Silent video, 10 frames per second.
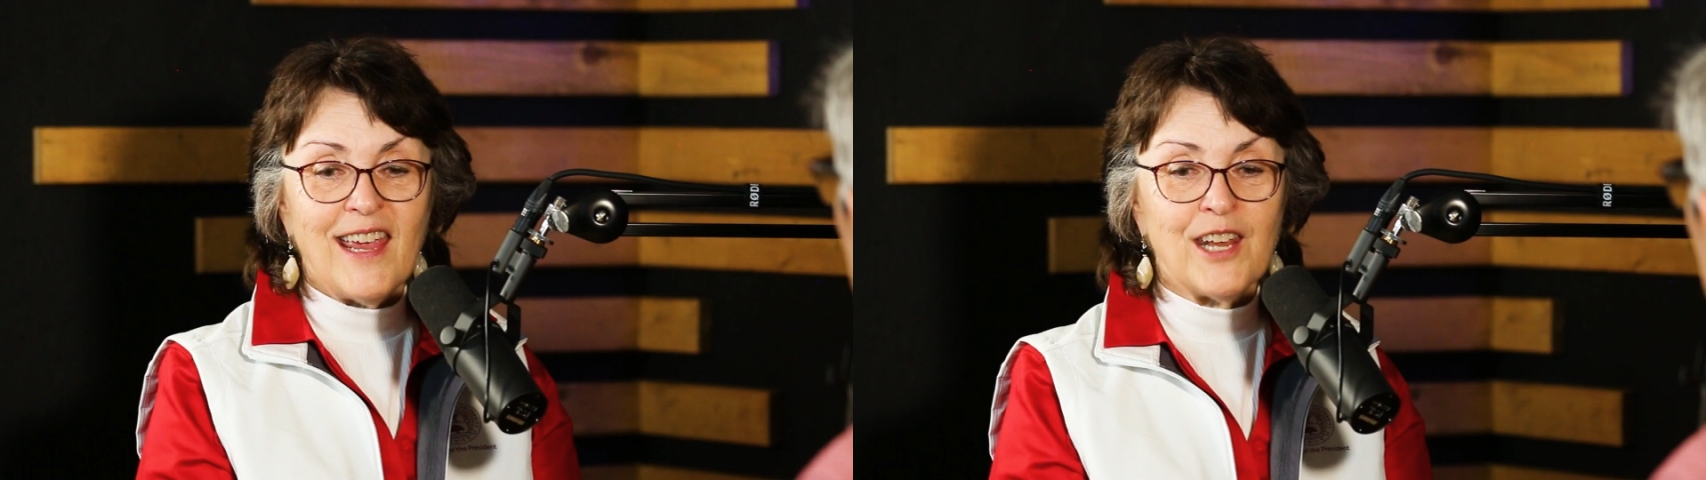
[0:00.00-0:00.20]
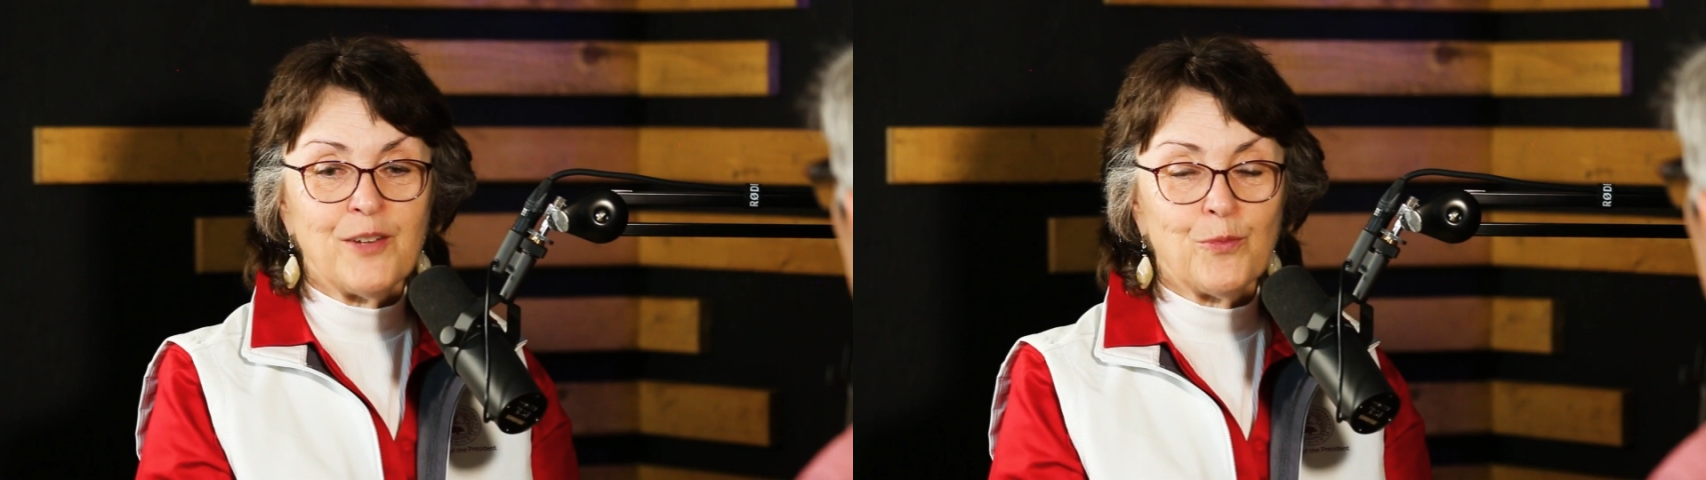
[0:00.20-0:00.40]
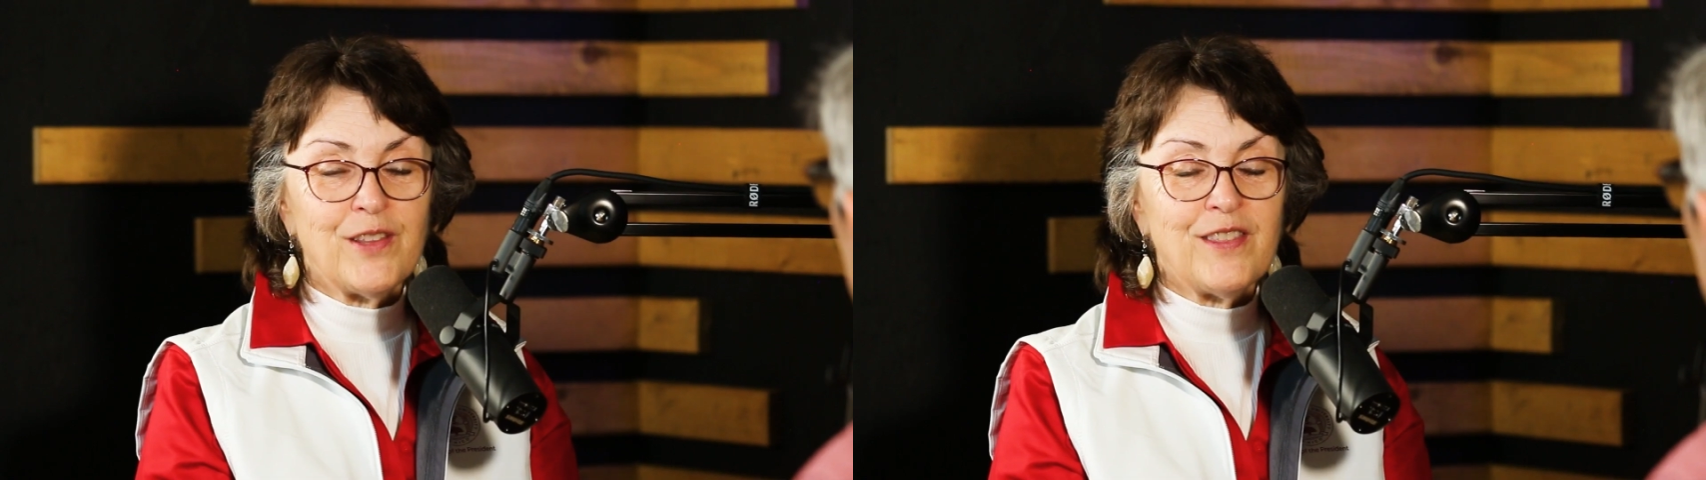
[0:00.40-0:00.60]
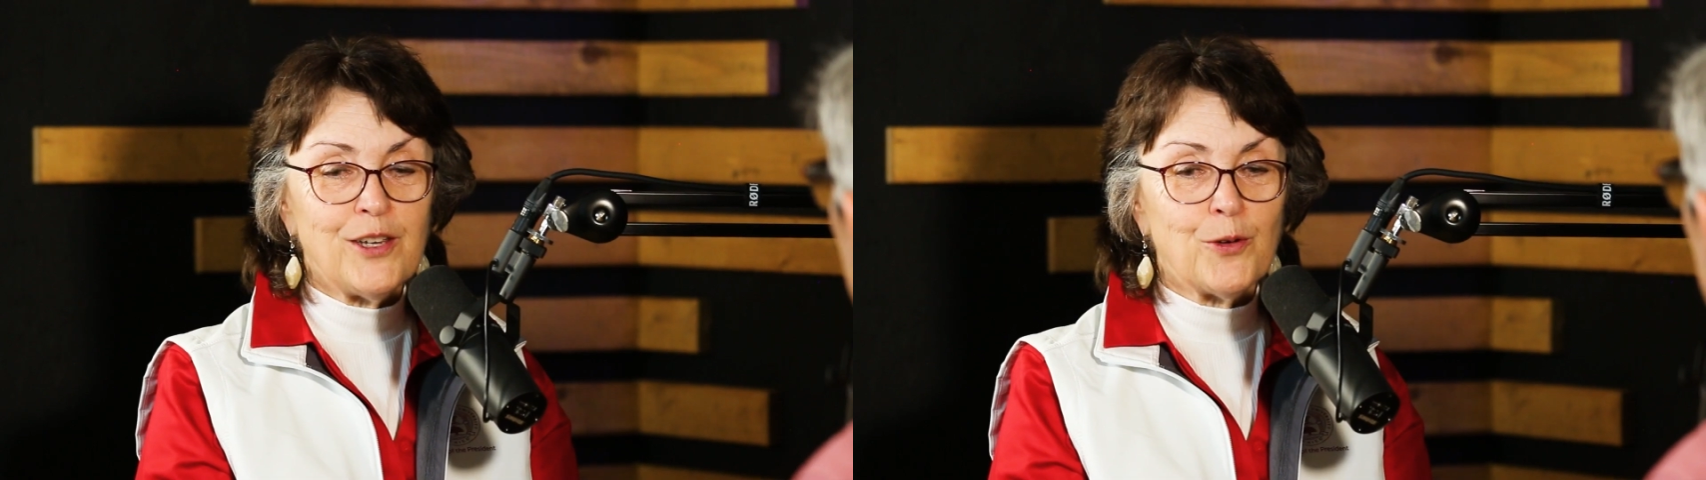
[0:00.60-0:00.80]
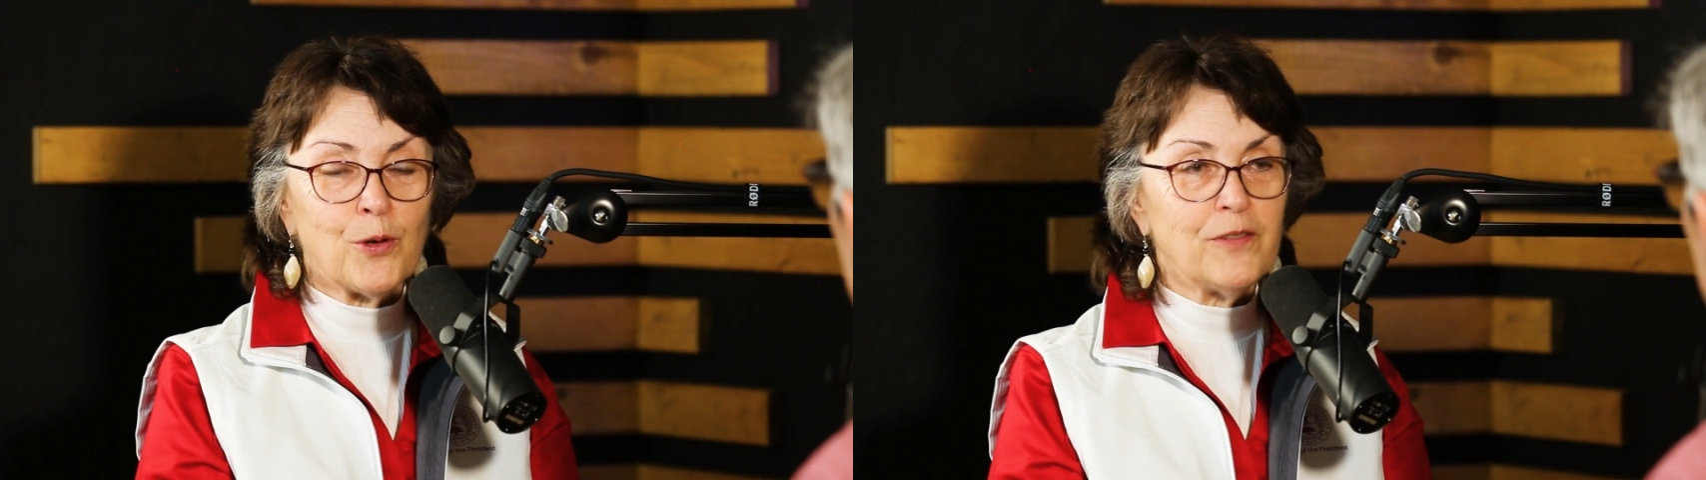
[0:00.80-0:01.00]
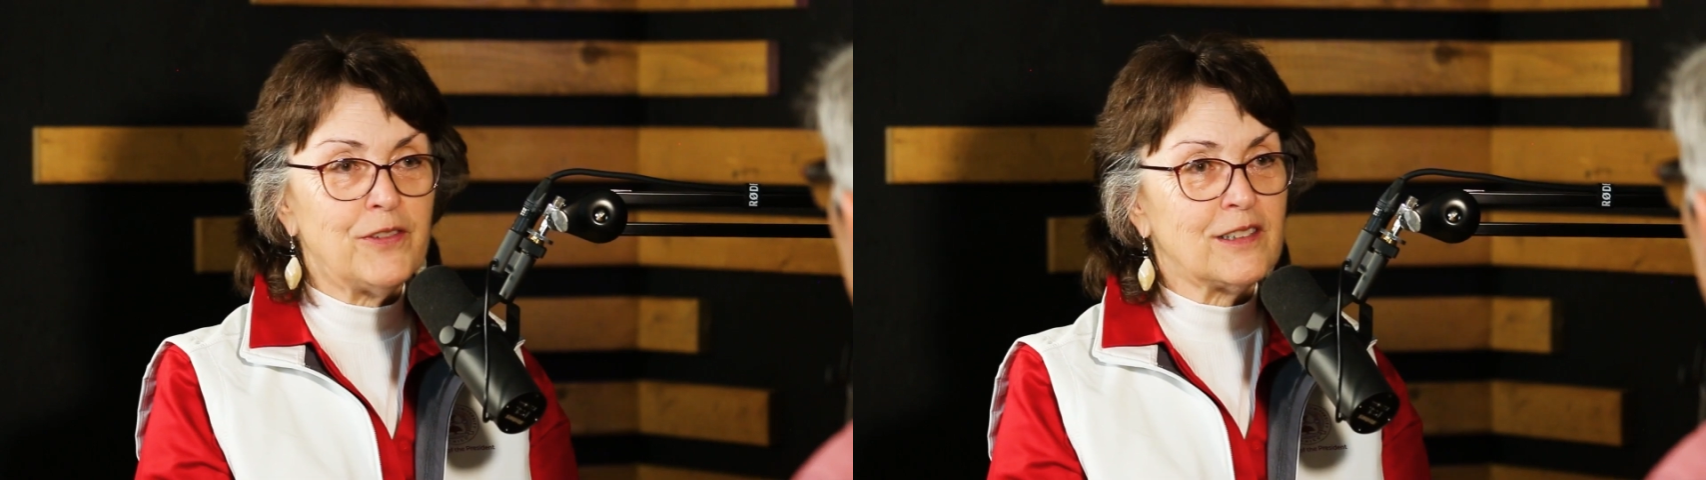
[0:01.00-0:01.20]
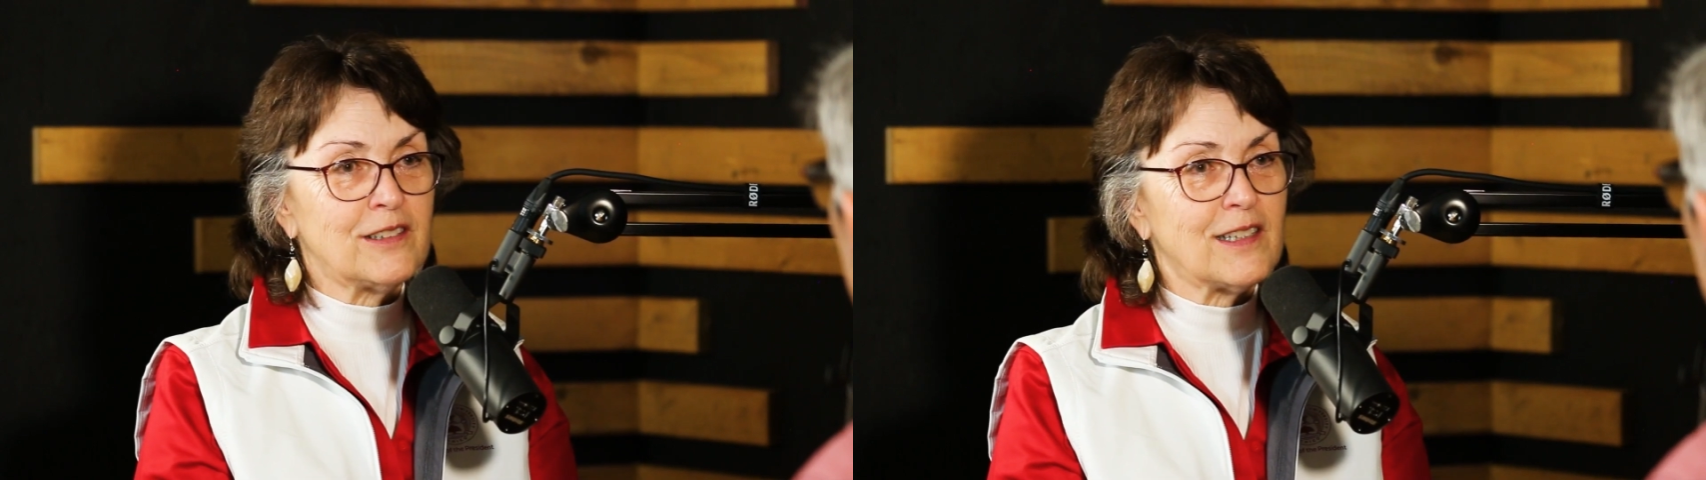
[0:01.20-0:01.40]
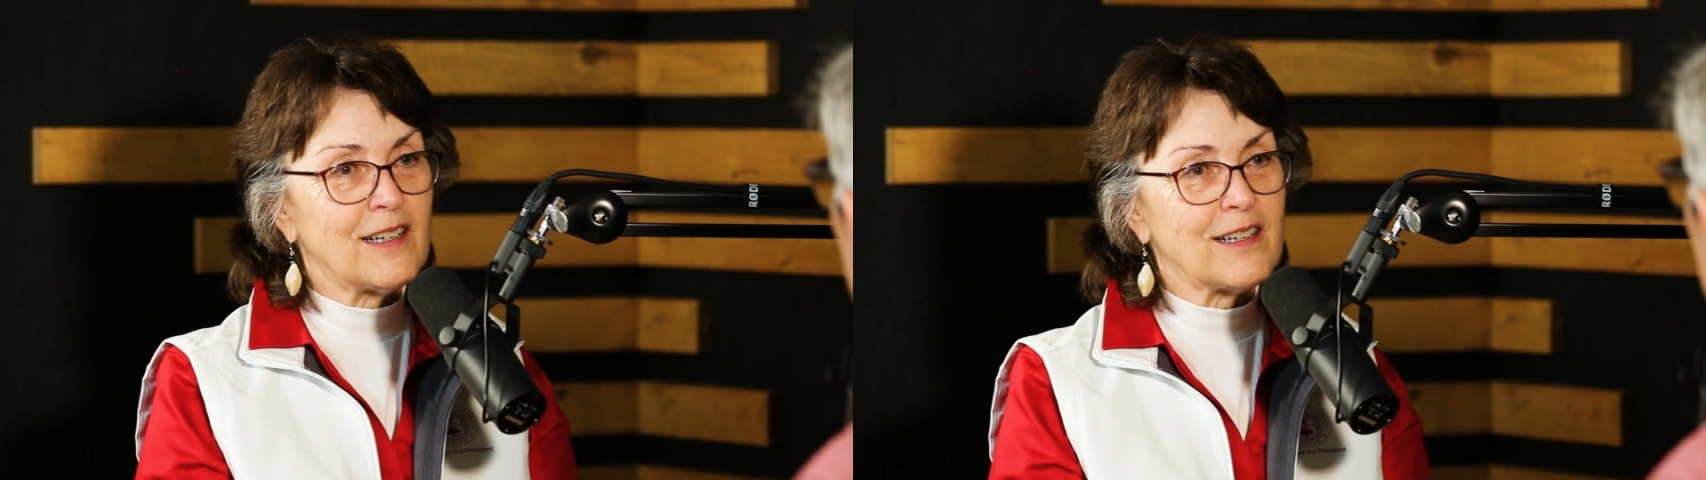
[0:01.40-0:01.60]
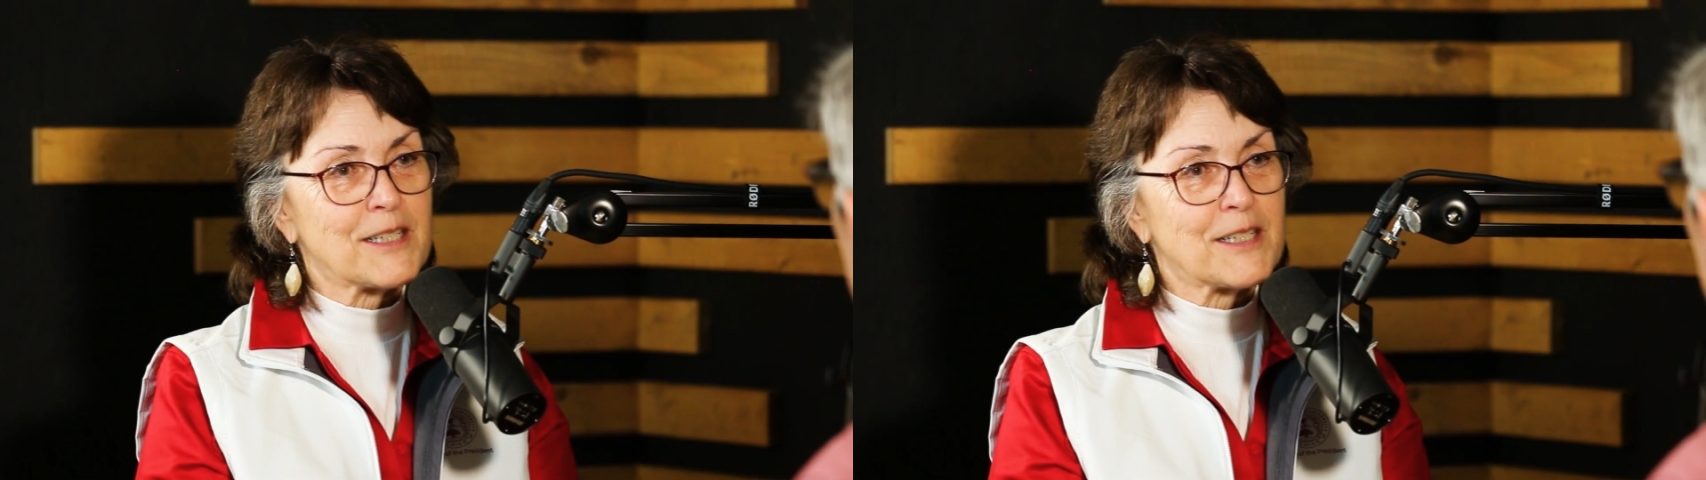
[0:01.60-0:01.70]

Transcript: And with the Oroville